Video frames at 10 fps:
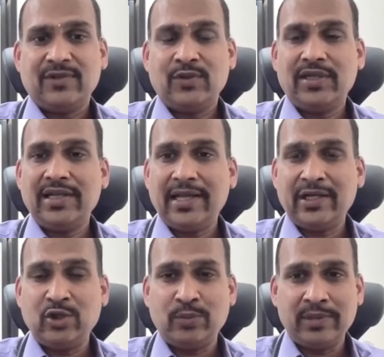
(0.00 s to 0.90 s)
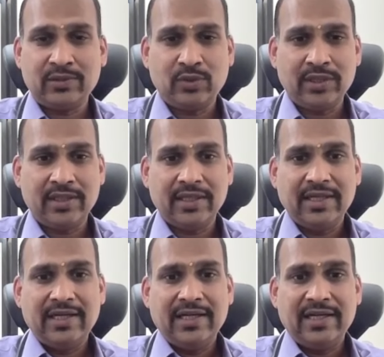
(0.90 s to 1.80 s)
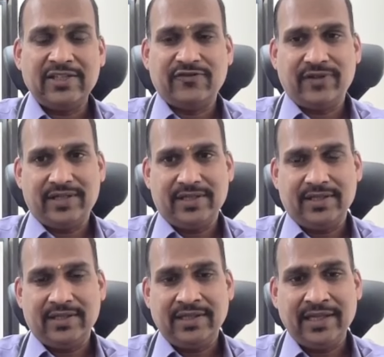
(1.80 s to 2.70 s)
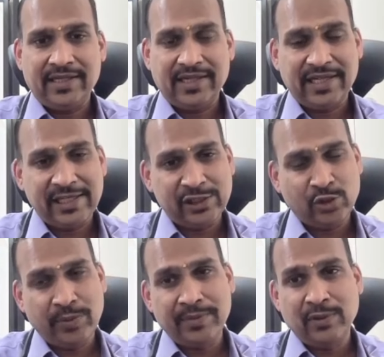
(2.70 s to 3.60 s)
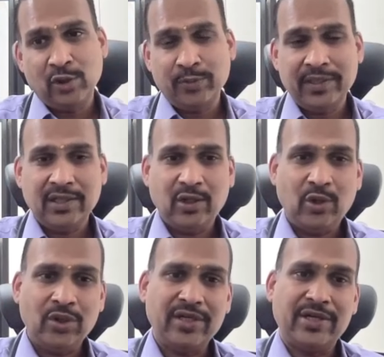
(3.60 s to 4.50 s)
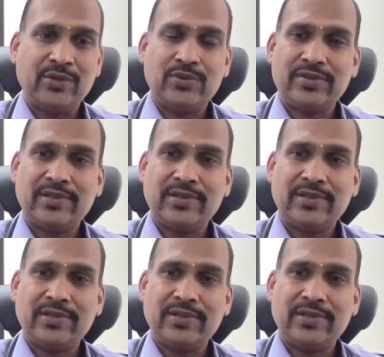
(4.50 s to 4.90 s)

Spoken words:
Okay, like neuromuscular dysfunction. In that DLCO may be normal or reduced.